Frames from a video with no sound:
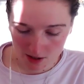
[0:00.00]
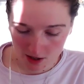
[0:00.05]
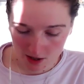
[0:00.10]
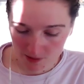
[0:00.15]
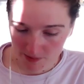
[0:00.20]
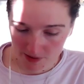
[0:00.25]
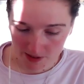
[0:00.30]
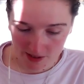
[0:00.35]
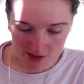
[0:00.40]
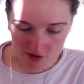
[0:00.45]

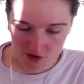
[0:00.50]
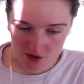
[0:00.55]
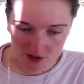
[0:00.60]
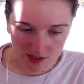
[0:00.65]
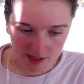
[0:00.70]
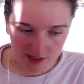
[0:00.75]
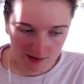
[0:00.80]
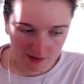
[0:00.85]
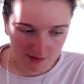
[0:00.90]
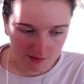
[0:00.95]
And it's
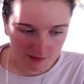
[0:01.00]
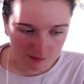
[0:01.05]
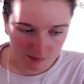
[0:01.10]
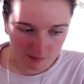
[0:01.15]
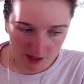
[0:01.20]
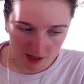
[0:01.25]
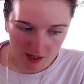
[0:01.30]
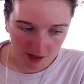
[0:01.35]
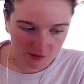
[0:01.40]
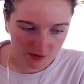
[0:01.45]
just like
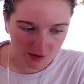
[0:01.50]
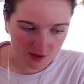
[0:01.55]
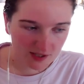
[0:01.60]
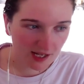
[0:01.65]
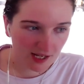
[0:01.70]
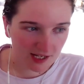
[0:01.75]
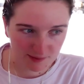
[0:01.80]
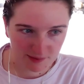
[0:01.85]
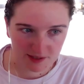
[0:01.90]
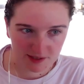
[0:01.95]
my life
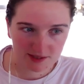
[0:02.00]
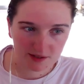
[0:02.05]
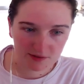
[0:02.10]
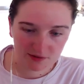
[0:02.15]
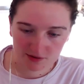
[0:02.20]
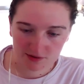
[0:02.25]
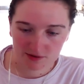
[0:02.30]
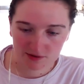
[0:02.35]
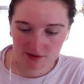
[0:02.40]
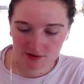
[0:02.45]
just takes me in
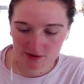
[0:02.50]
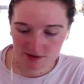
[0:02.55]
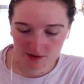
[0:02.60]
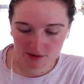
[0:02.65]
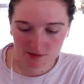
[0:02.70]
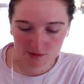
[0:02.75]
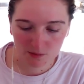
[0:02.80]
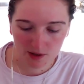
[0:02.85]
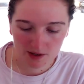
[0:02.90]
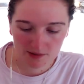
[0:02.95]
different
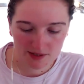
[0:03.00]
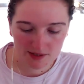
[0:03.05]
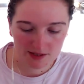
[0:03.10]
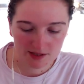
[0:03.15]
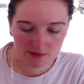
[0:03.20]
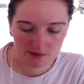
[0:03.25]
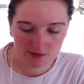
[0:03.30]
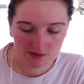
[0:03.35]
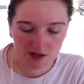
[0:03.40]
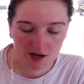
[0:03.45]
waves
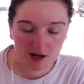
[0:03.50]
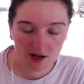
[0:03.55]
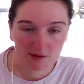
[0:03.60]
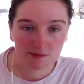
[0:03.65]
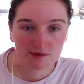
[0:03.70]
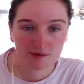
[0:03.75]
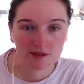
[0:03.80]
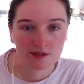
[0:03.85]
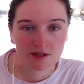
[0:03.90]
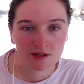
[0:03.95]
at different
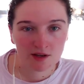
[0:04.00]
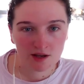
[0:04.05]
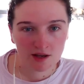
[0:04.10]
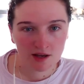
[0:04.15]
times.